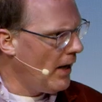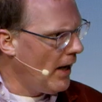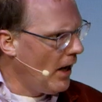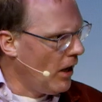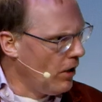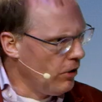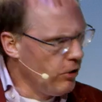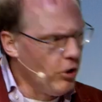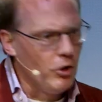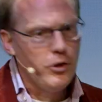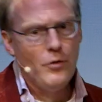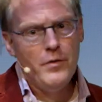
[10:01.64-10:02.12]
a
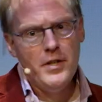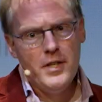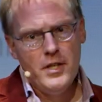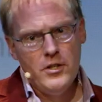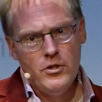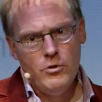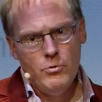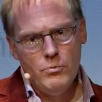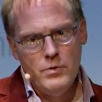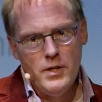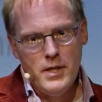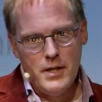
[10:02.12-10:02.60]
lot of it
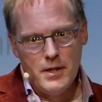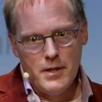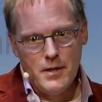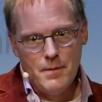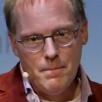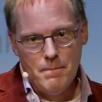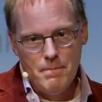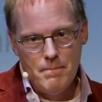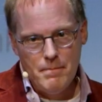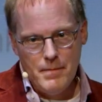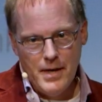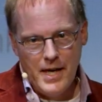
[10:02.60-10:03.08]
is unique.
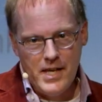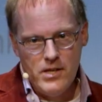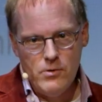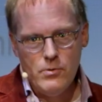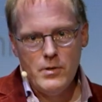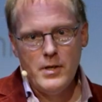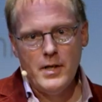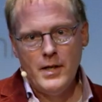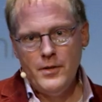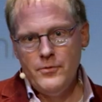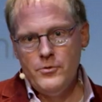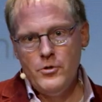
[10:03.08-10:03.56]
And you
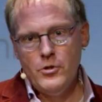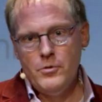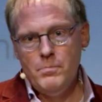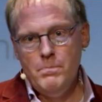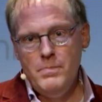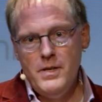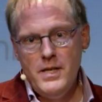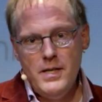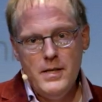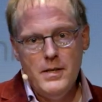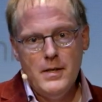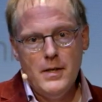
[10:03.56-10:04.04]
can't just
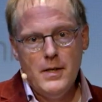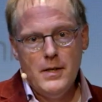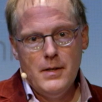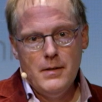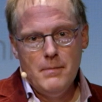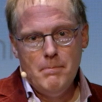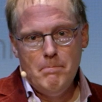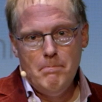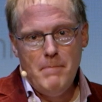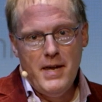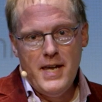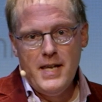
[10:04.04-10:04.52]
be
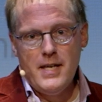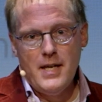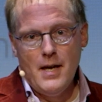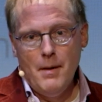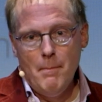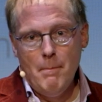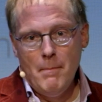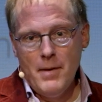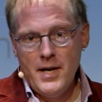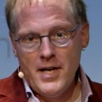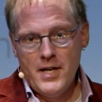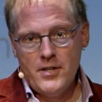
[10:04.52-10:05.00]
make a
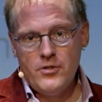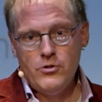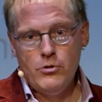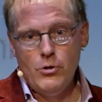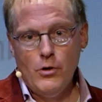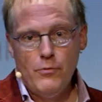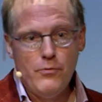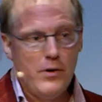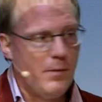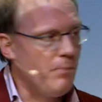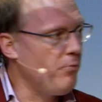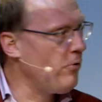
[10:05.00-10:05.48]
mass
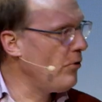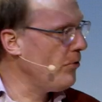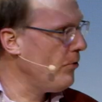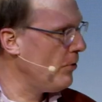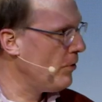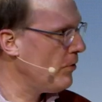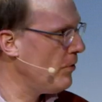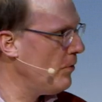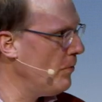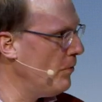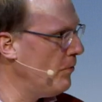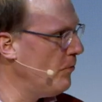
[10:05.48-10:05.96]
software
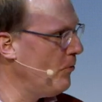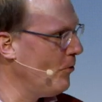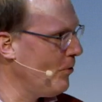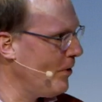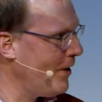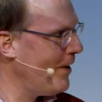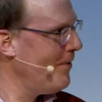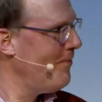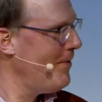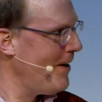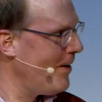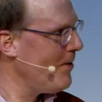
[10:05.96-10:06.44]
product
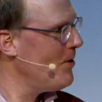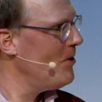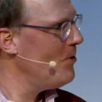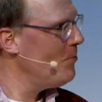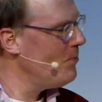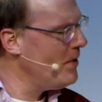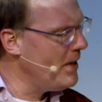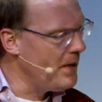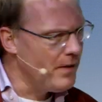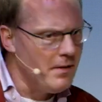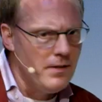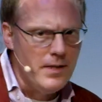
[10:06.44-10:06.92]
for a very
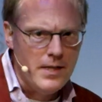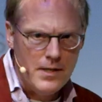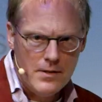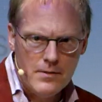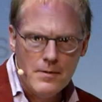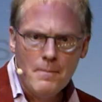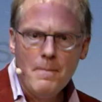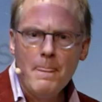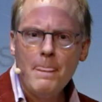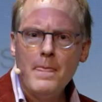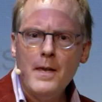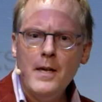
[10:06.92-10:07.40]
unique need.